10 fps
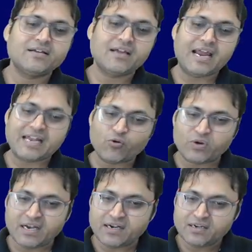at
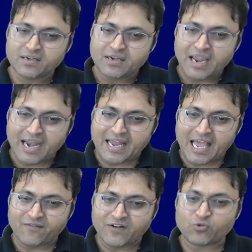outlet and
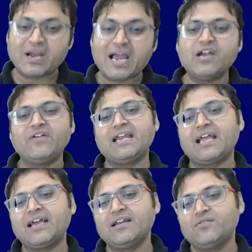alpha 2 guide vane
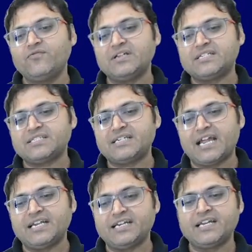angle which is
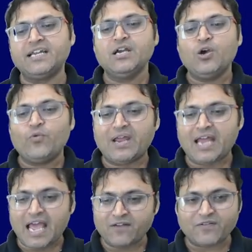90 degree. When
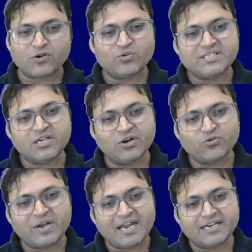alpha 2 is equal to
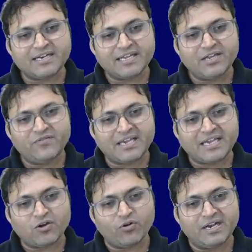90 degree, we can
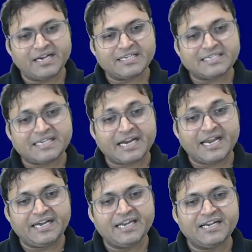call it as
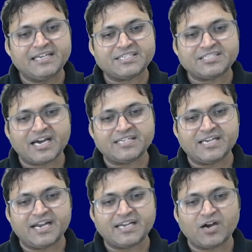radial discharge
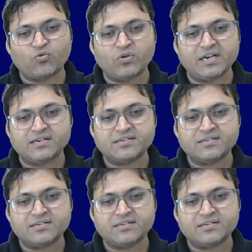at outlet.